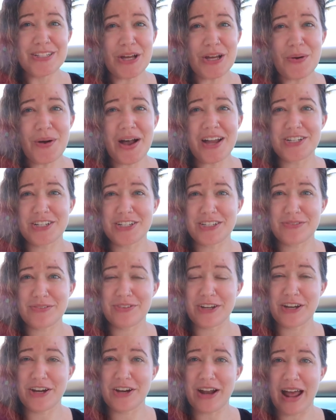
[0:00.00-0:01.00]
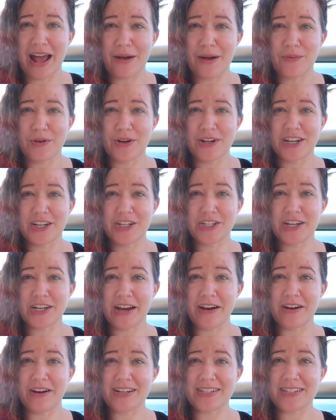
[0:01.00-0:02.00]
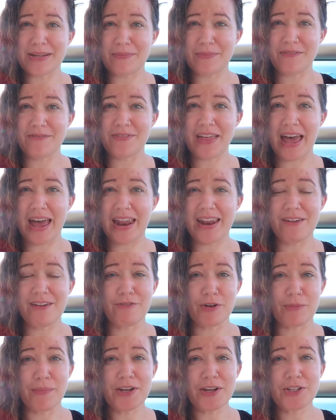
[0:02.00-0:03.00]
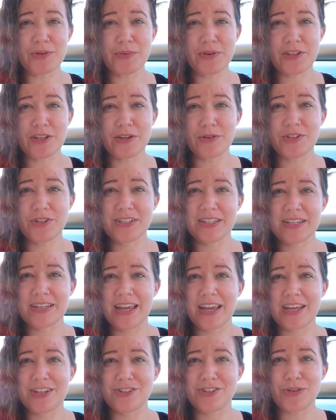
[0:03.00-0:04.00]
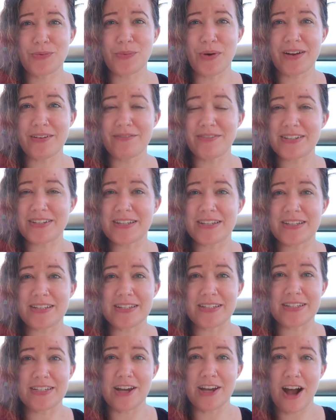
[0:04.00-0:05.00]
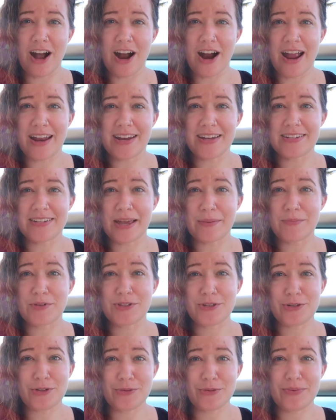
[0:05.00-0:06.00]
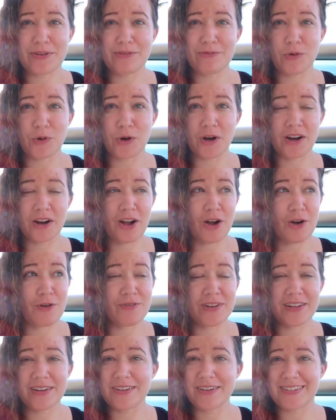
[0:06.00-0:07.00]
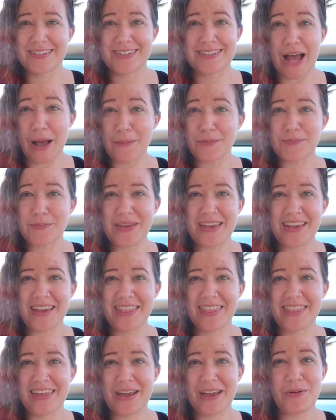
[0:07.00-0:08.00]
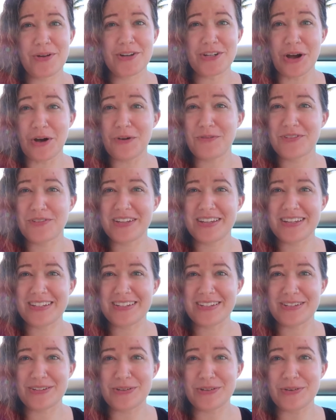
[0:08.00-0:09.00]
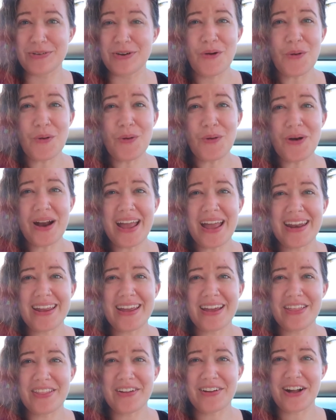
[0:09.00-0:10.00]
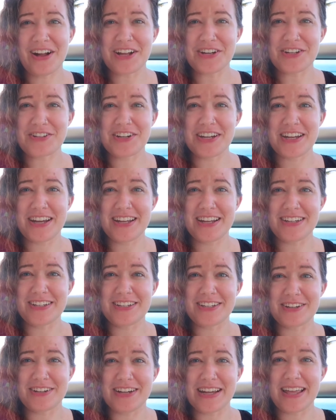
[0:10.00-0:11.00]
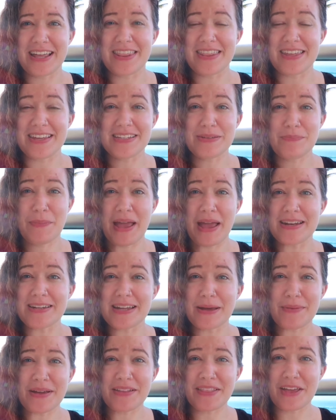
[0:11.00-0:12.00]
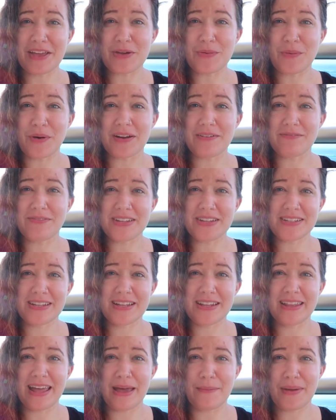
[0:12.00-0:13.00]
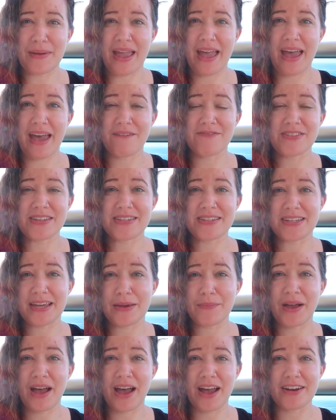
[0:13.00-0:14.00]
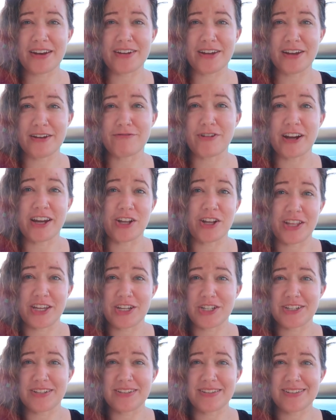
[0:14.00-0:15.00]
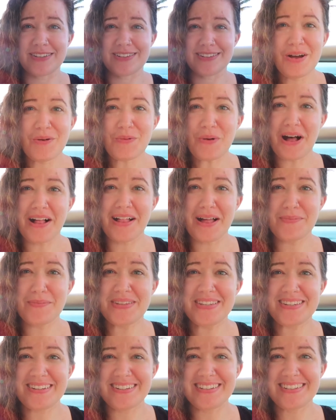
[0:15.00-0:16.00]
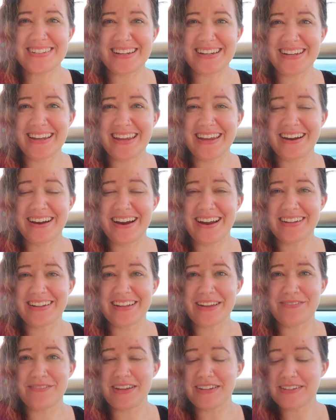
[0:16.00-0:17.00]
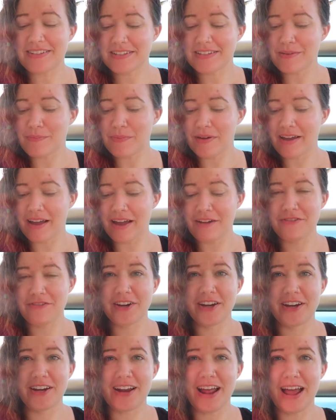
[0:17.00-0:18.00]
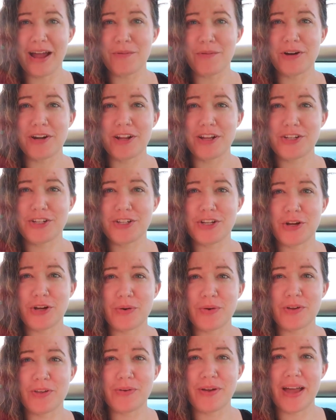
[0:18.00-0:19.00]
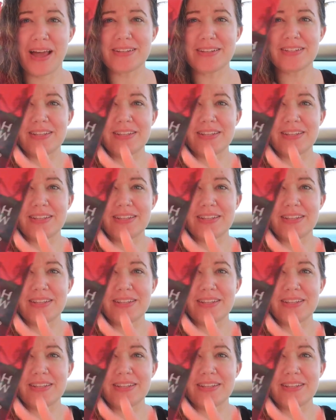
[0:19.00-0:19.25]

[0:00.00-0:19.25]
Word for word: So I just figured I would share some of that information with you just in case you want to visit the DR anytime soon before COVID stops being a thing, which hopefully is soon or any other country during this pandemic that you want to visit that may have the same kind of regulations. While I'm still sitting here and Liv is sleeping, I figured I would show you guys